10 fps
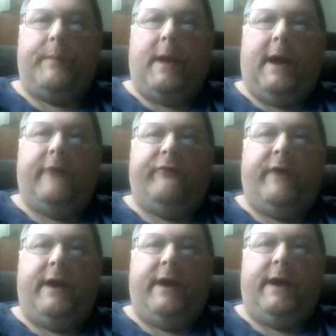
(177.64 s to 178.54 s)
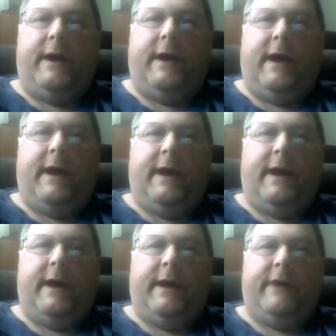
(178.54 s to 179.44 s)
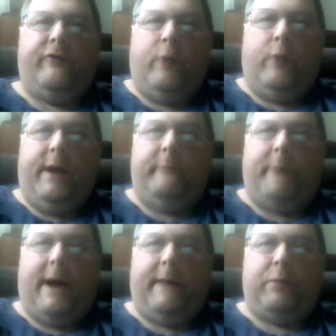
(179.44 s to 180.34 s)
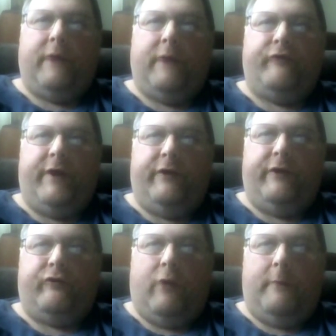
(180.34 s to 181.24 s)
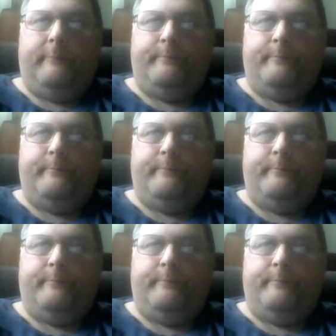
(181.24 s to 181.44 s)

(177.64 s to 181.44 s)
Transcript: I see a tweet by President Trump